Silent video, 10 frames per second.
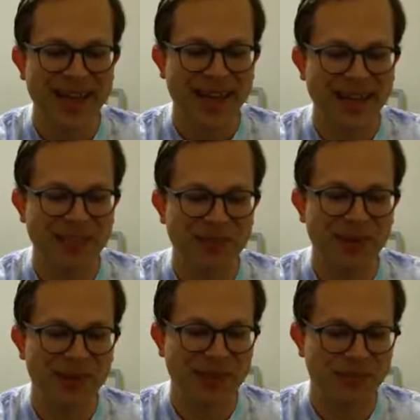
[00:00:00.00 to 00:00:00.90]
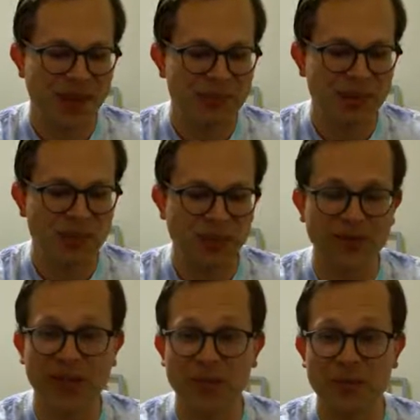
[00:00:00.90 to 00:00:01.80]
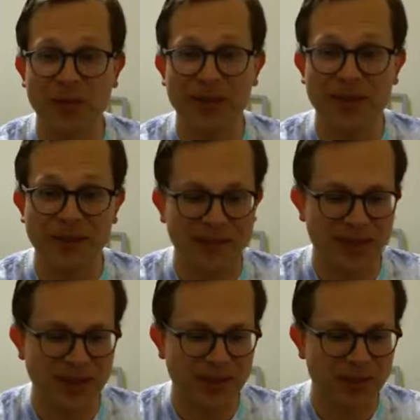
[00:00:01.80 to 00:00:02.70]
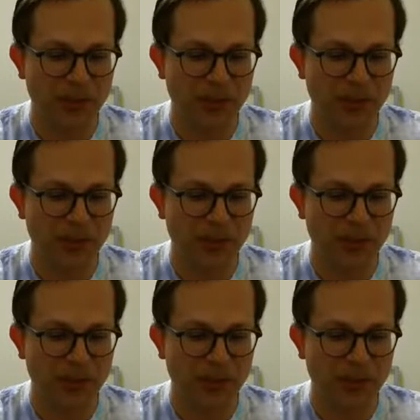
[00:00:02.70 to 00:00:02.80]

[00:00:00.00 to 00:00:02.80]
I suppose it might be more valuable than those uh,